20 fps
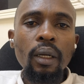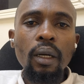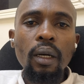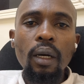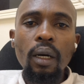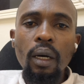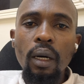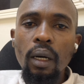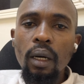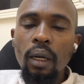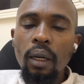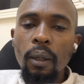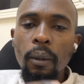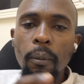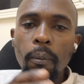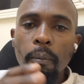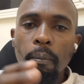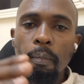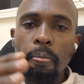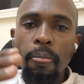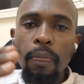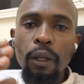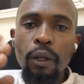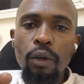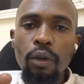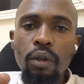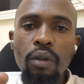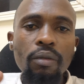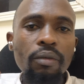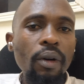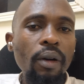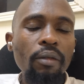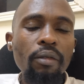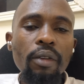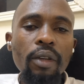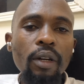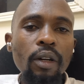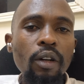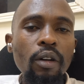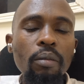you own a
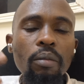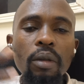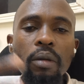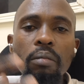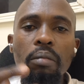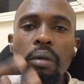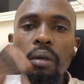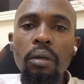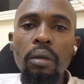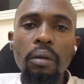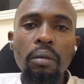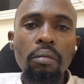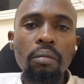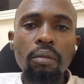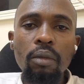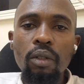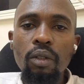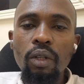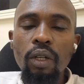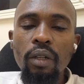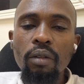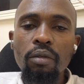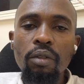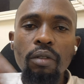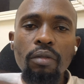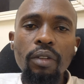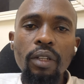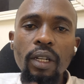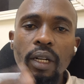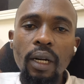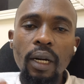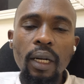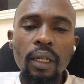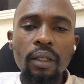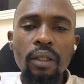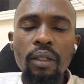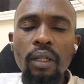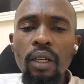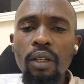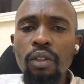vehicle, maybe you're involved in an
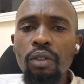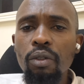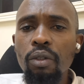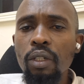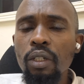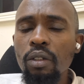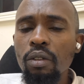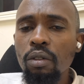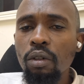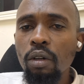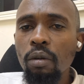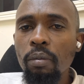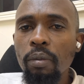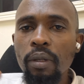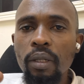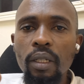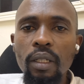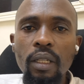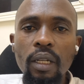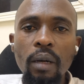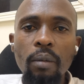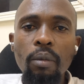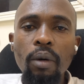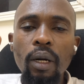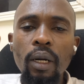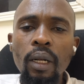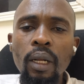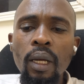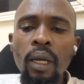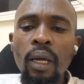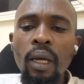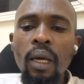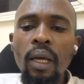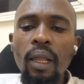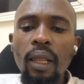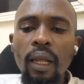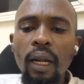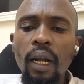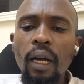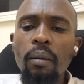accident, you need to compensate someone,
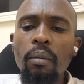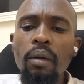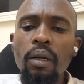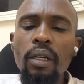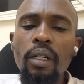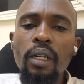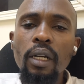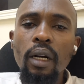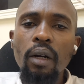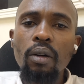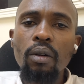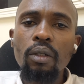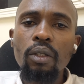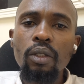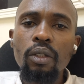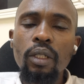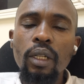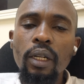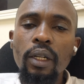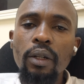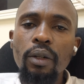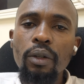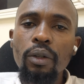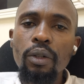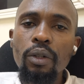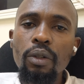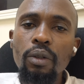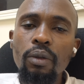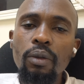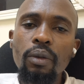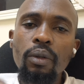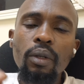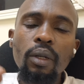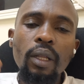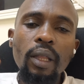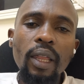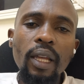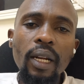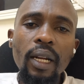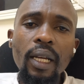the liabilities are totally on you.
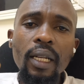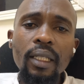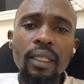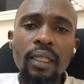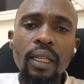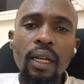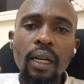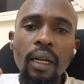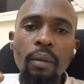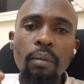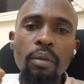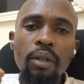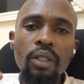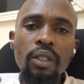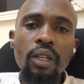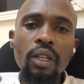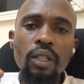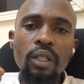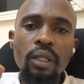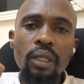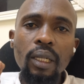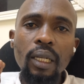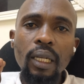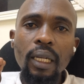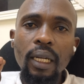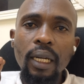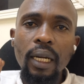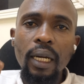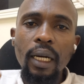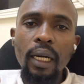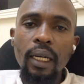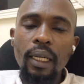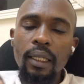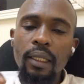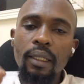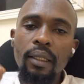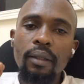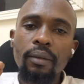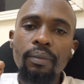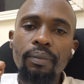The debts that a business incurs,
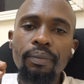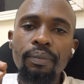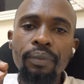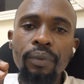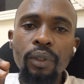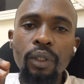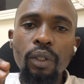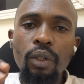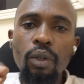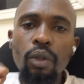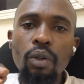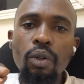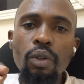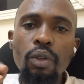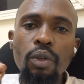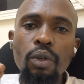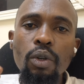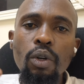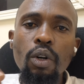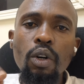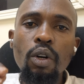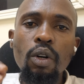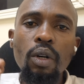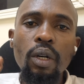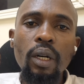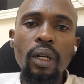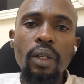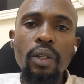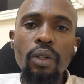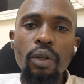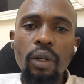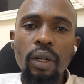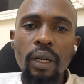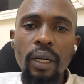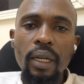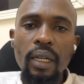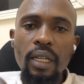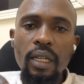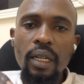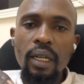you owe your
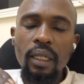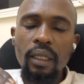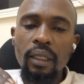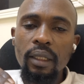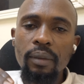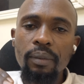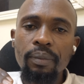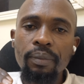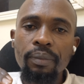creditors,